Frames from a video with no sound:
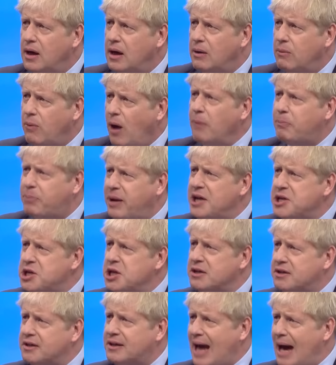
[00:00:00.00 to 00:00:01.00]
while pledging
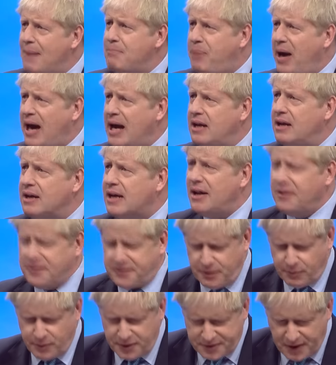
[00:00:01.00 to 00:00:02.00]
to campaign against the
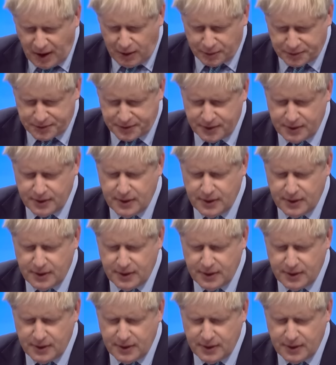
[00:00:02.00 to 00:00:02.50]
result.